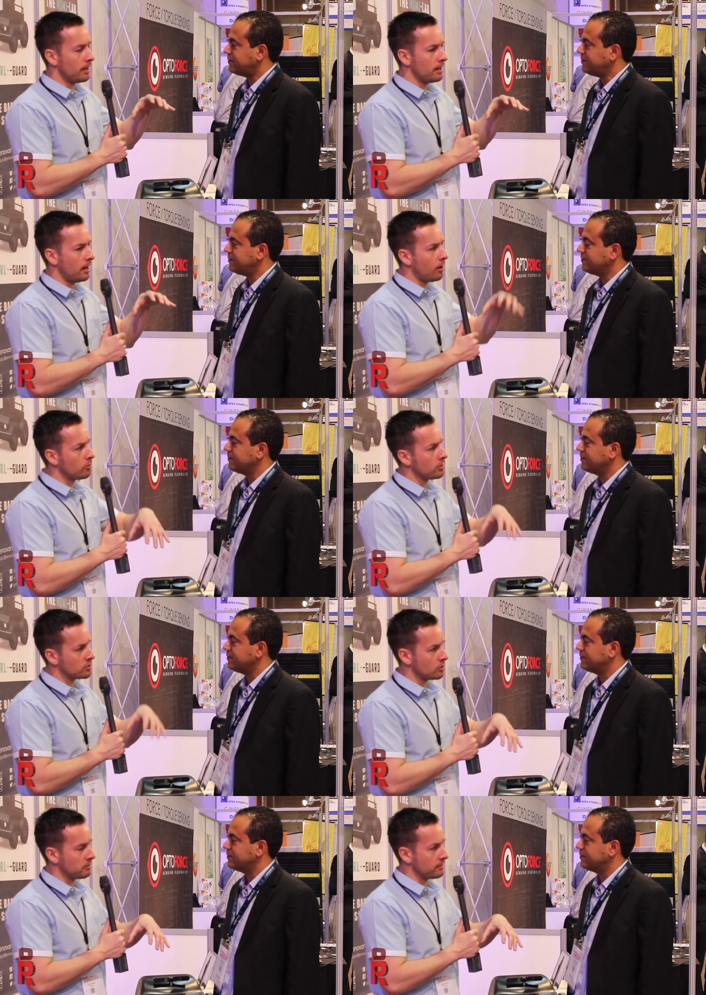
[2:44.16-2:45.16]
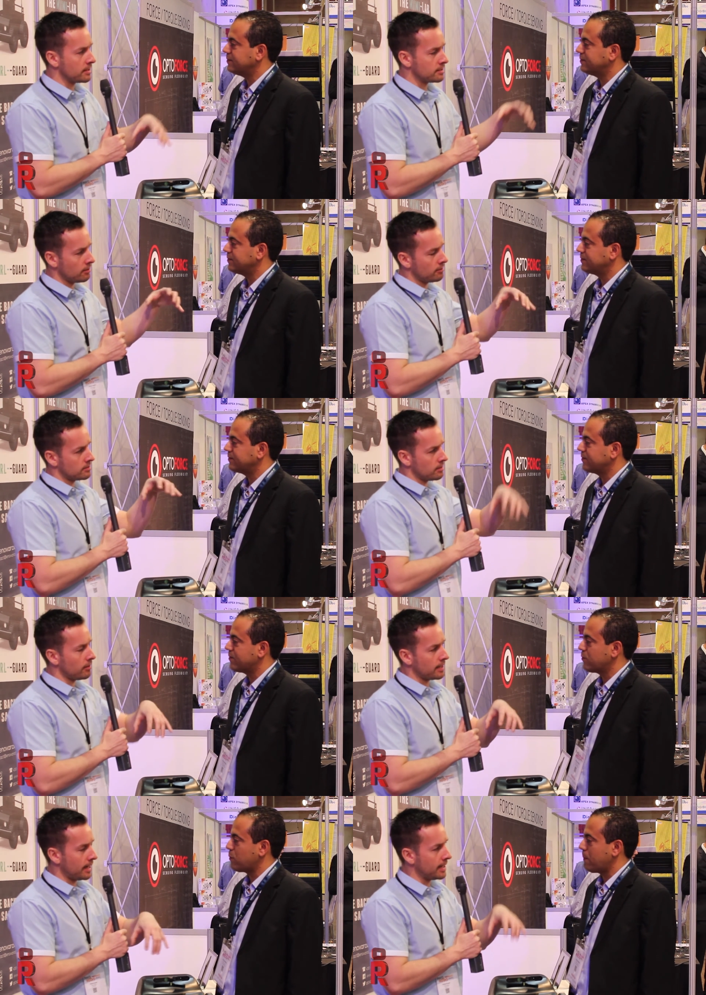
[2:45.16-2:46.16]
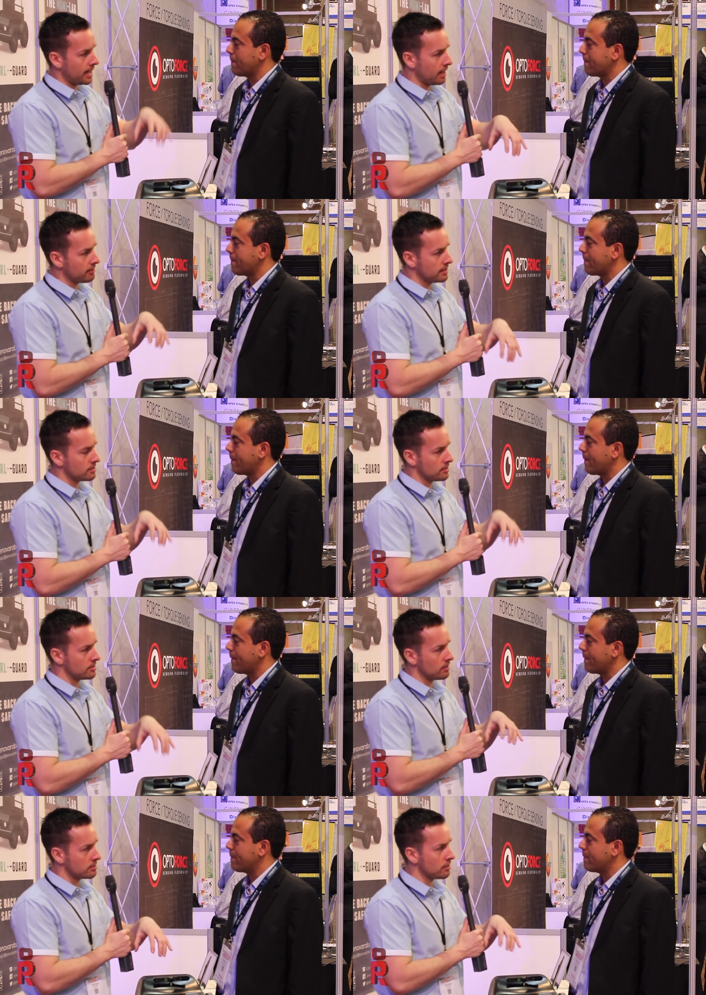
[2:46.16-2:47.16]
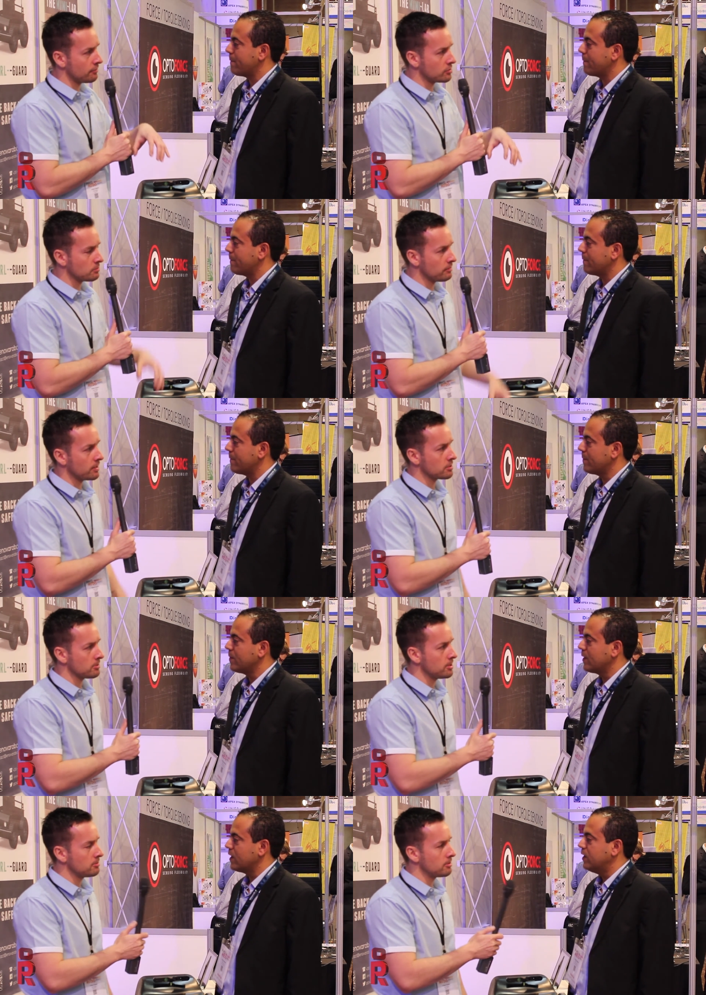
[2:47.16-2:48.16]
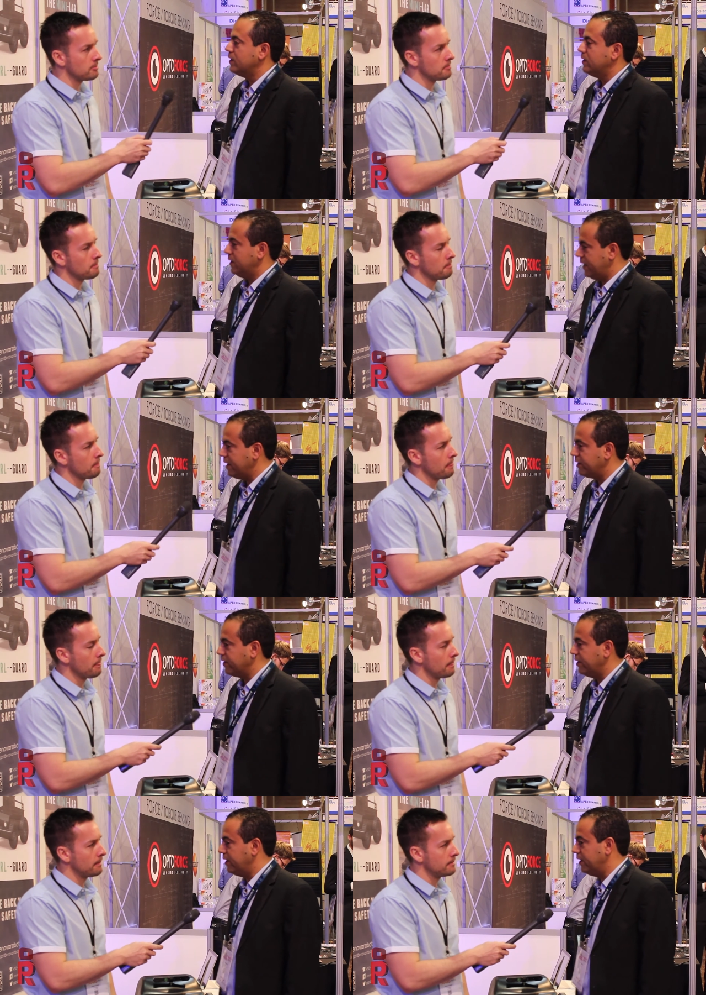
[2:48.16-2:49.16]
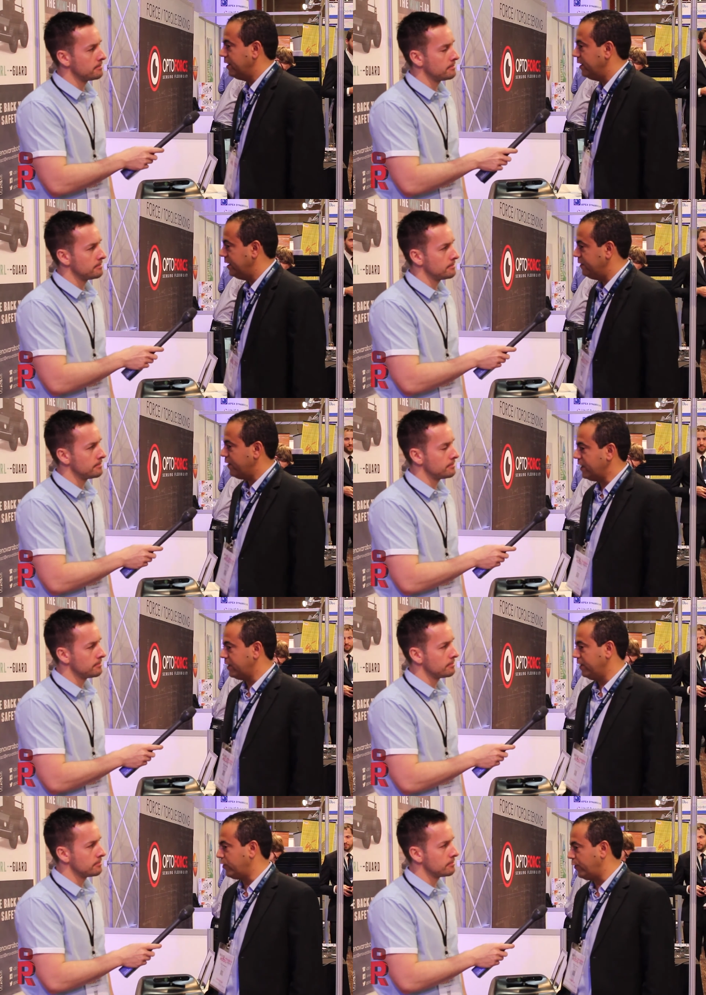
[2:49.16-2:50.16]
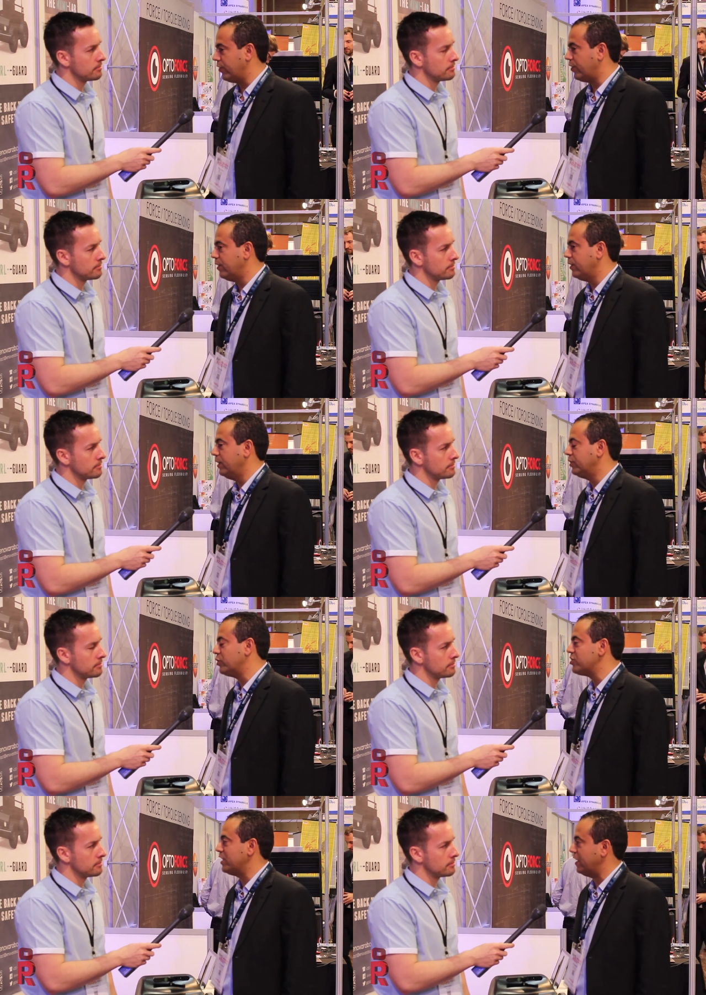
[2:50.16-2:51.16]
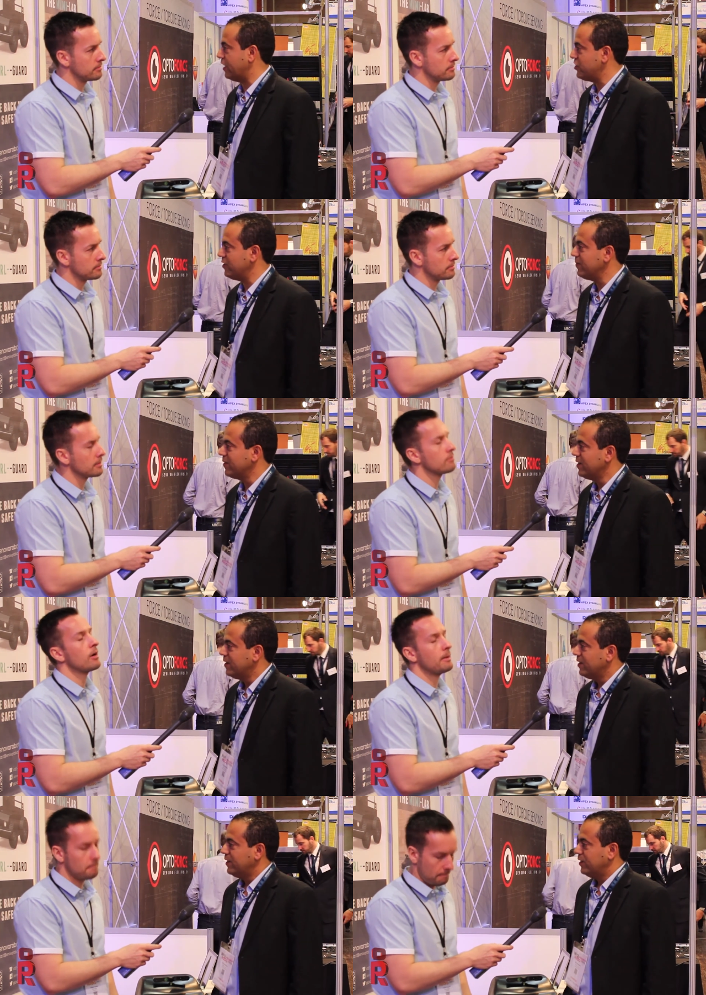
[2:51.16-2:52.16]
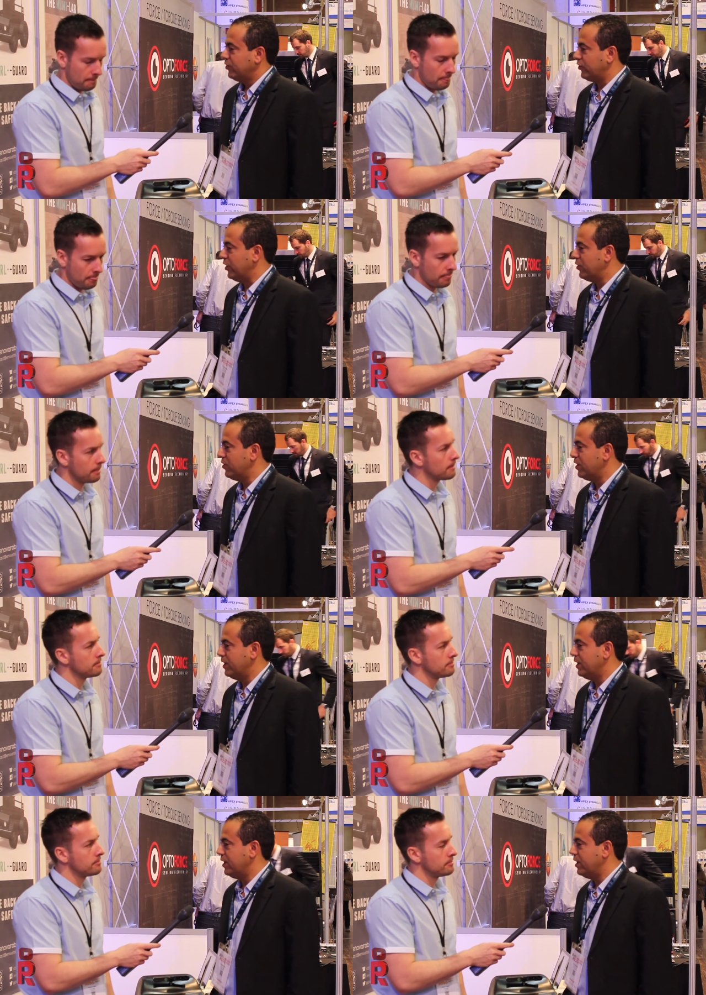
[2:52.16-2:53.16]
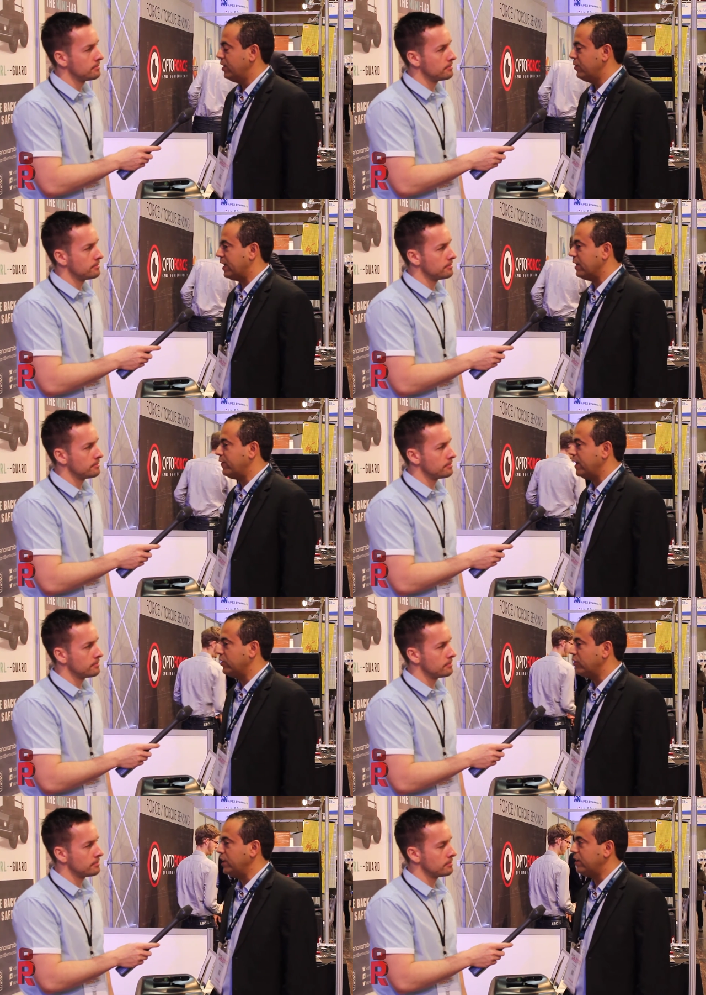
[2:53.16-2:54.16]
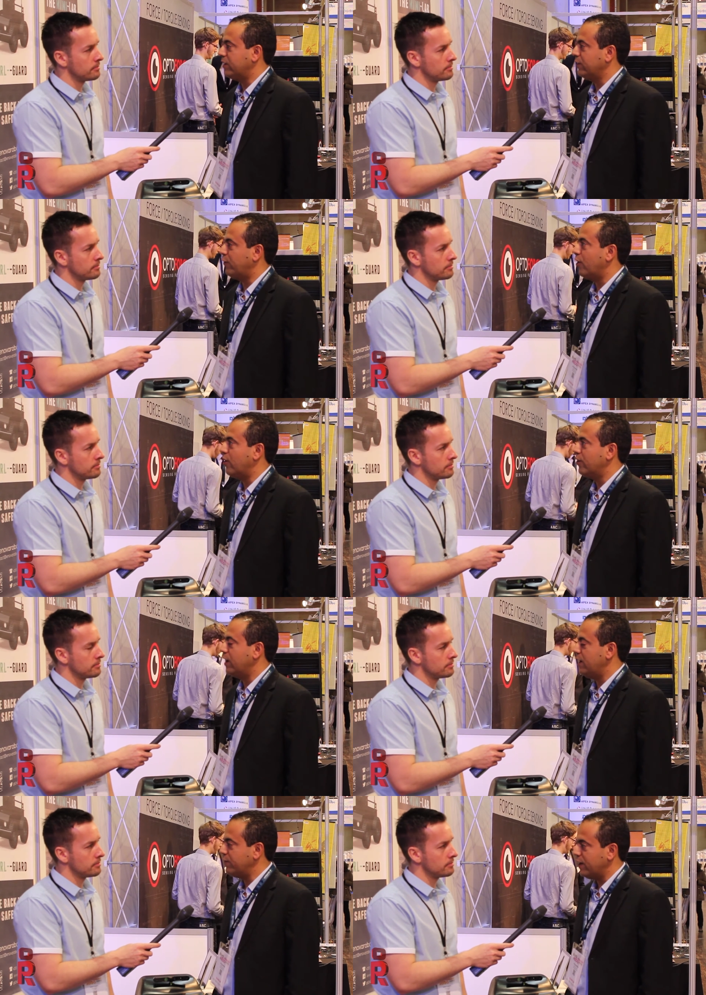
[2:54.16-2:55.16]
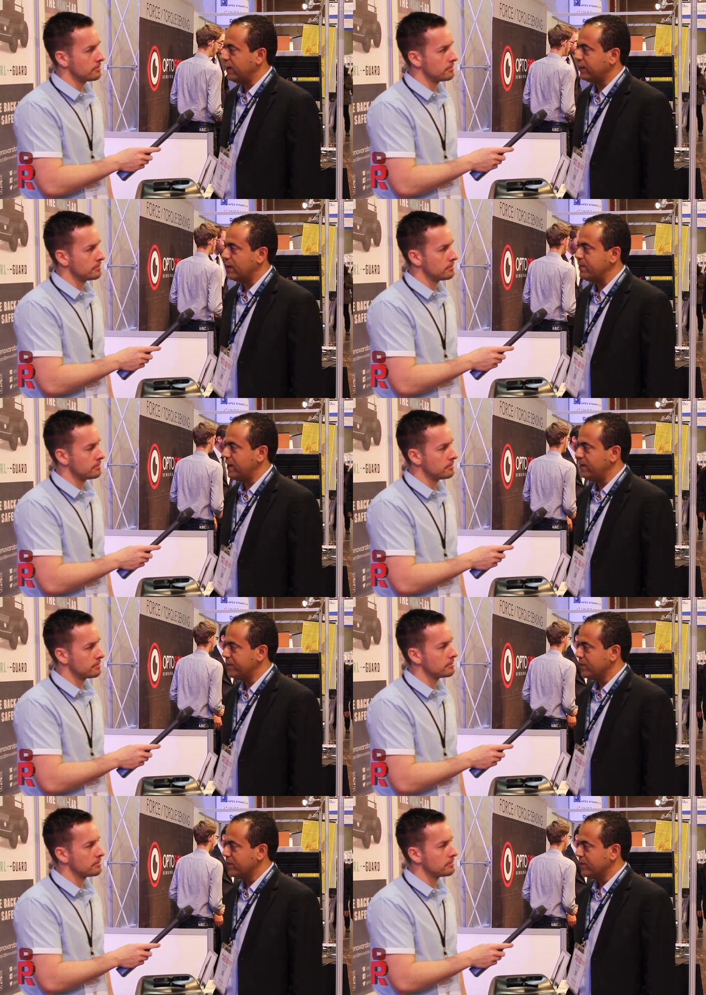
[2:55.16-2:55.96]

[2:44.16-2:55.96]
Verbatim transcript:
Speaker 1: uh, hold on top of it? So, so like, can it carry stuff on top of it as well? Or? Right. Uh, in fact,
Speaker 2: it's for uh, intrusion detection. Right. So uh, we can find on it four infrared camera,